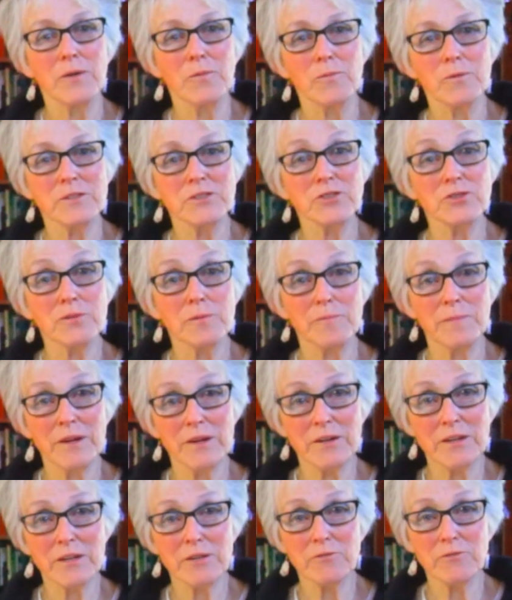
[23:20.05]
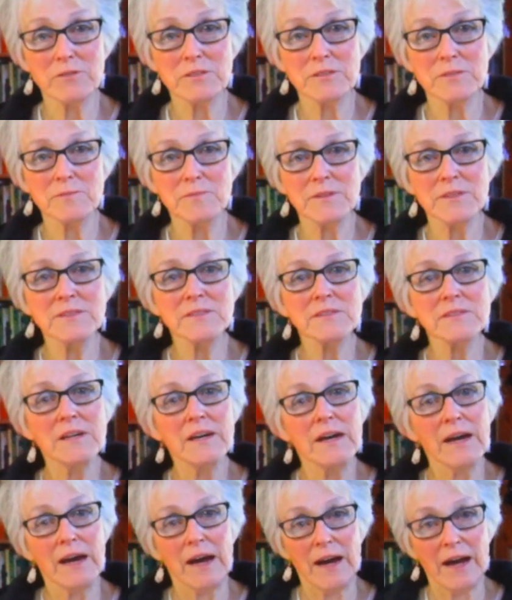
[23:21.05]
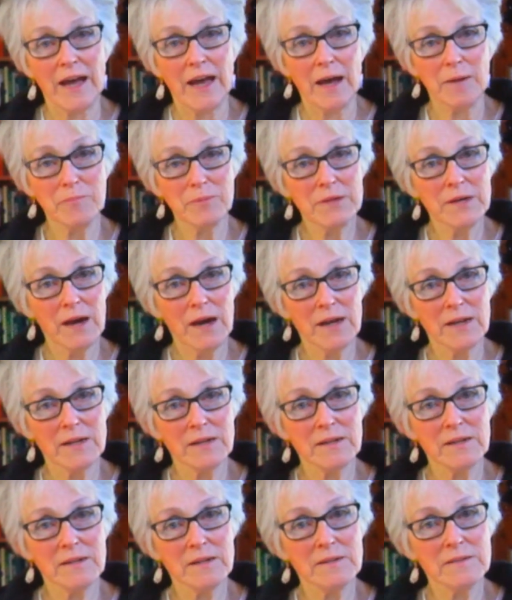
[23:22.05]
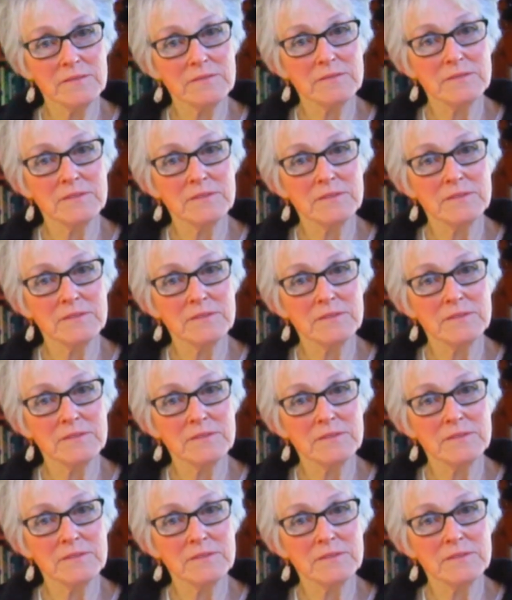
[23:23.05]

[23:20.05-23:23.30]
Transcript: wish you a Merry Christmas, a Happy Hanukkah,